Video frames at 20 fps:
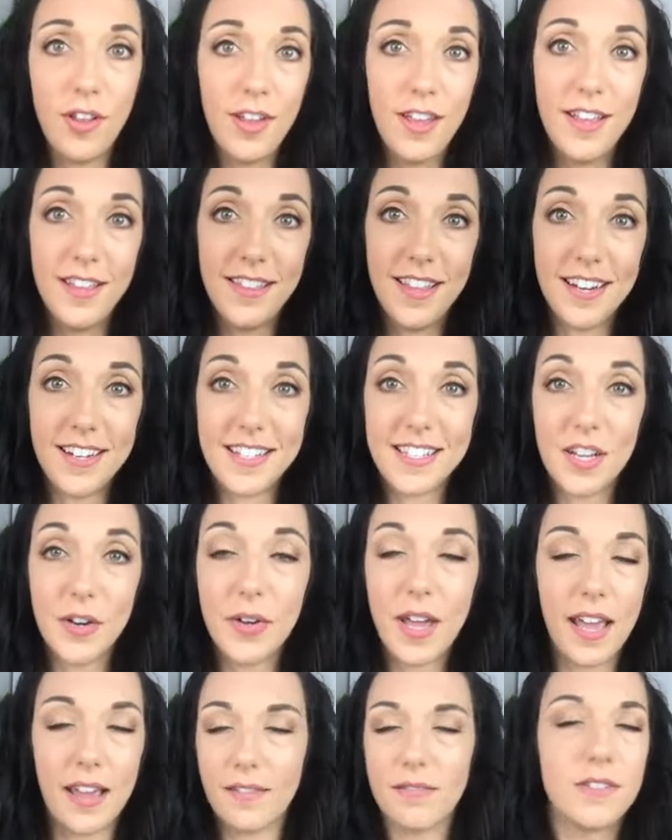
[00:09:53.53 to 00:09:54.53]
that it's
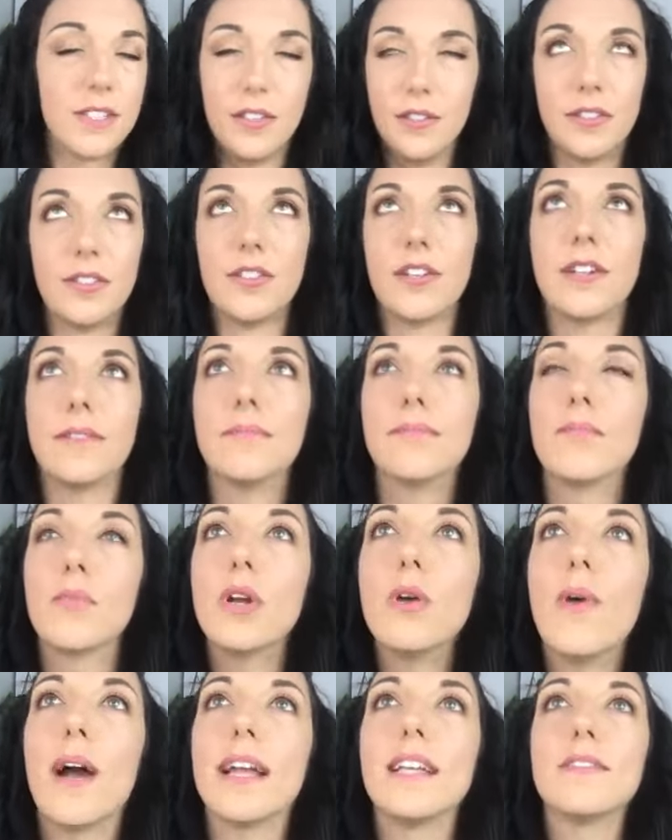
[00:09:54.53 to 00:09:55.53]
okay. Sorry,
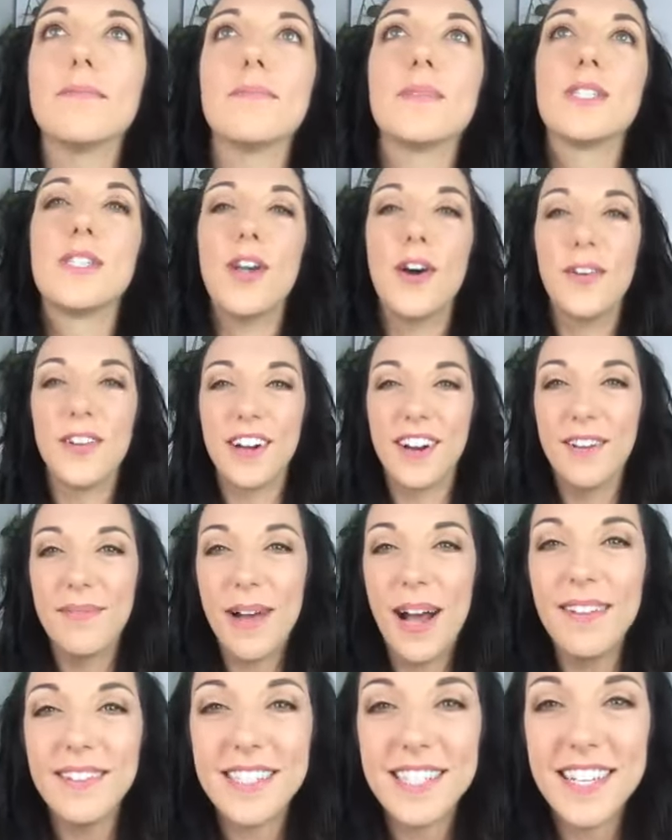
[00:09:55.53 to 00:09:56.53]
rewind. So you're
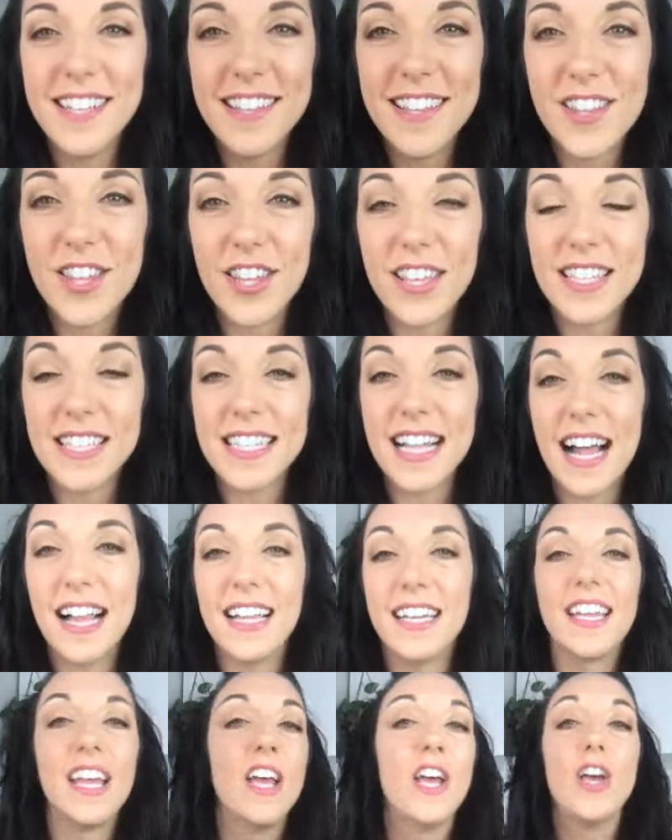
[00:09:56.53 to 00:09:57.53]
about to eat the chicken
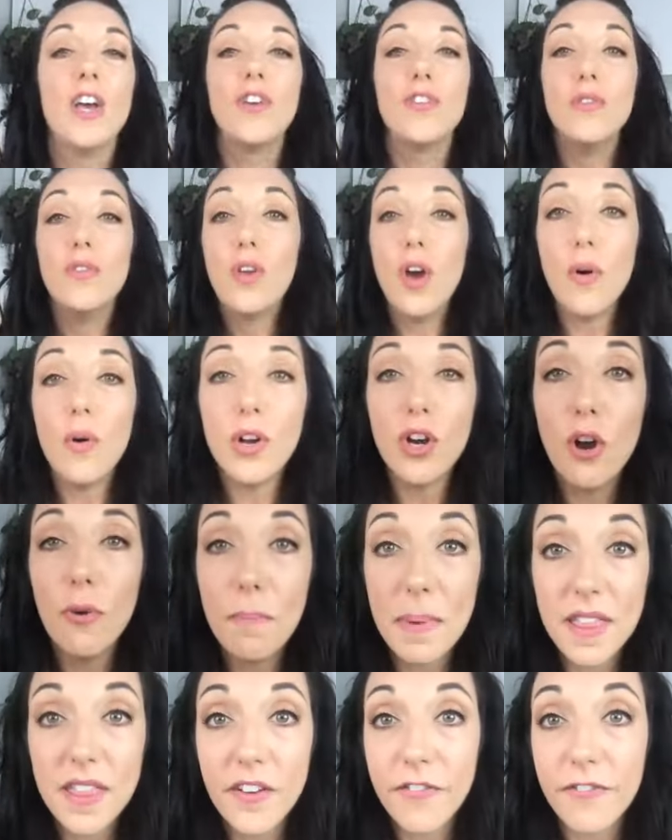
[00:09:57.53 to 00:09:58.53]
salad. You go and
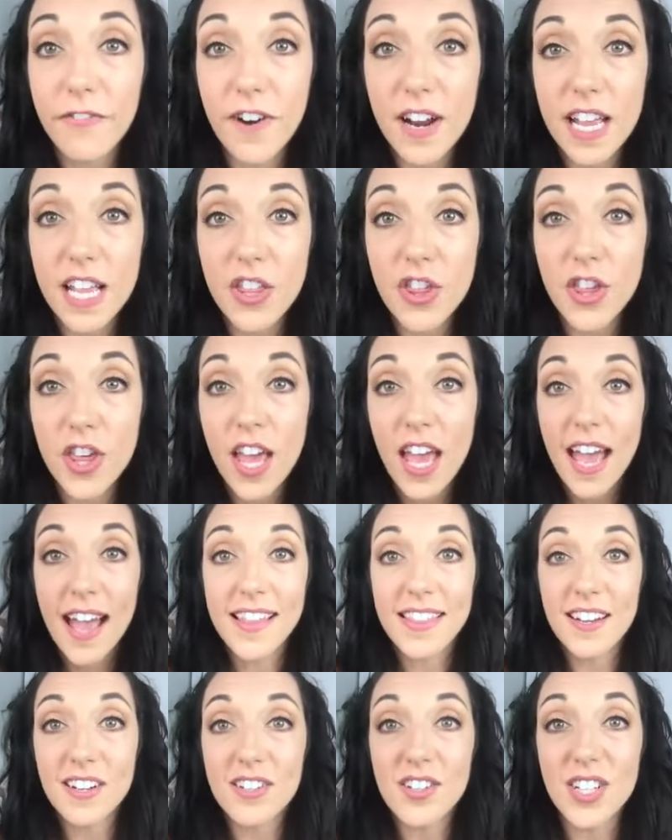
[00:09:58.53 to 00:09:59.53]
open the fridge
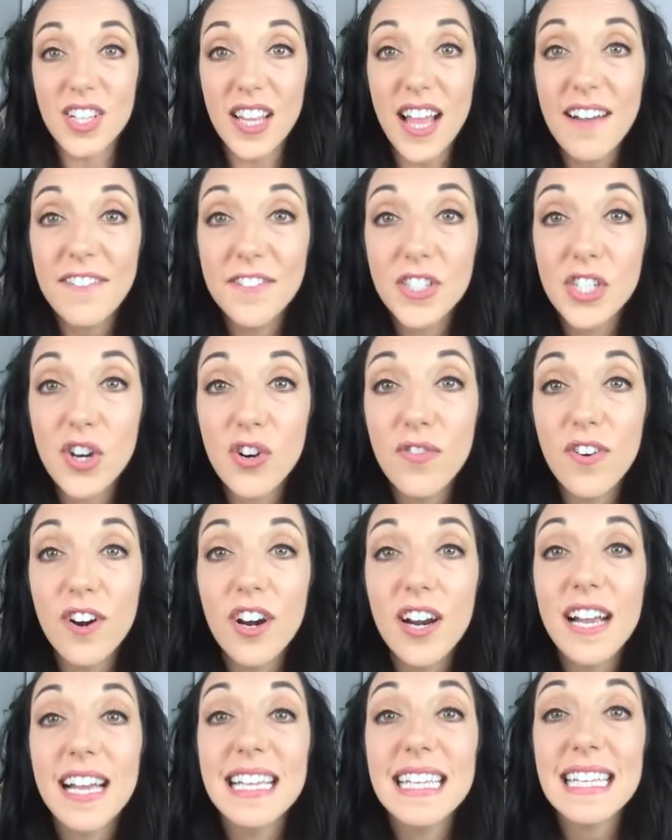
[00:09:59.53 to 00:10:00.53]
and there's
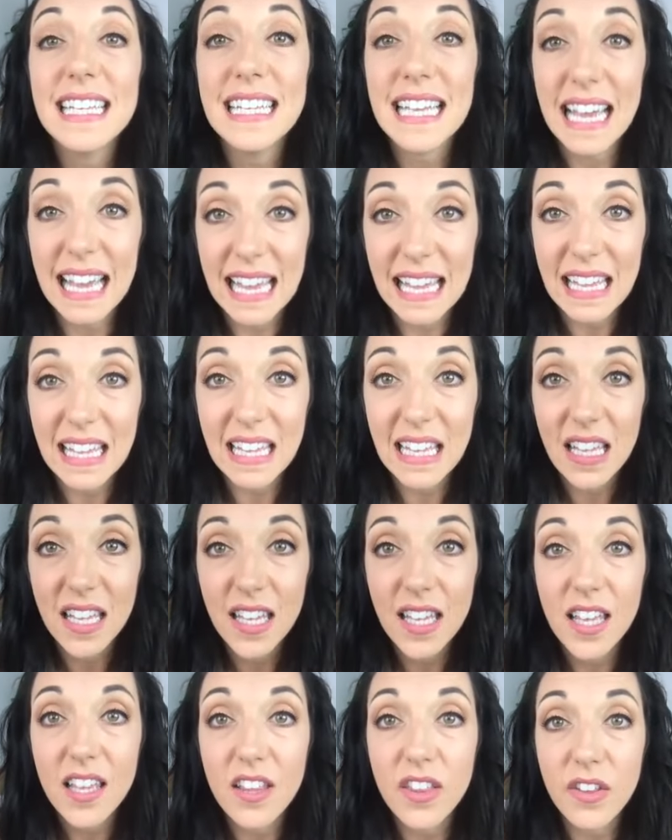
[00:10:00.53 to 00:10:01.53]
leftover cake
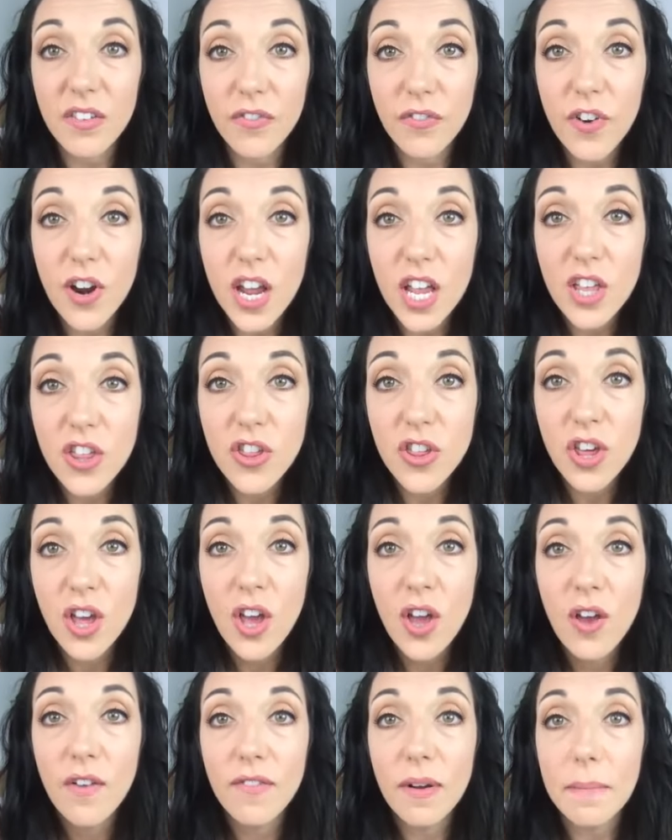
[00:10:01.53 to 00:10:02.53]
in the fridge
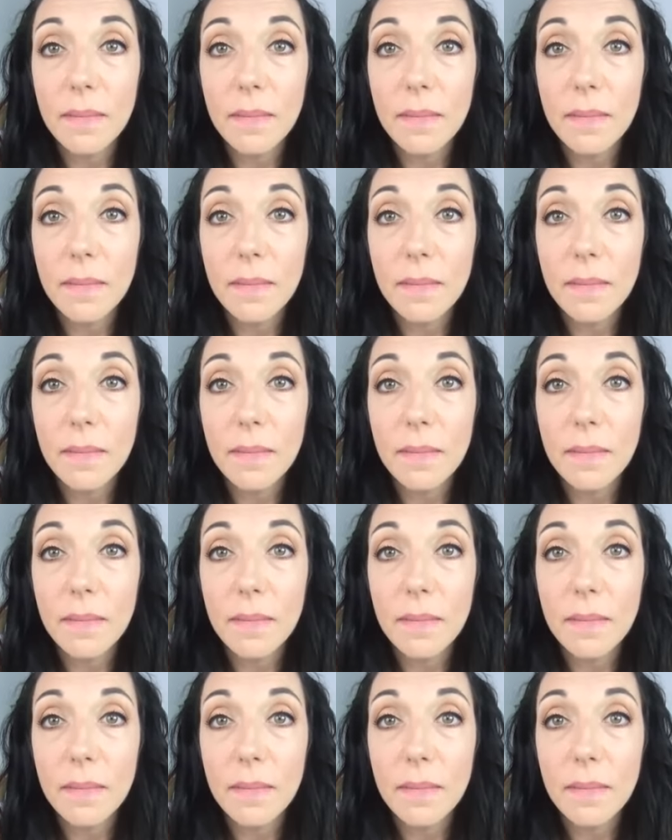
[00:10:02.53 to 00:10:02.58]
from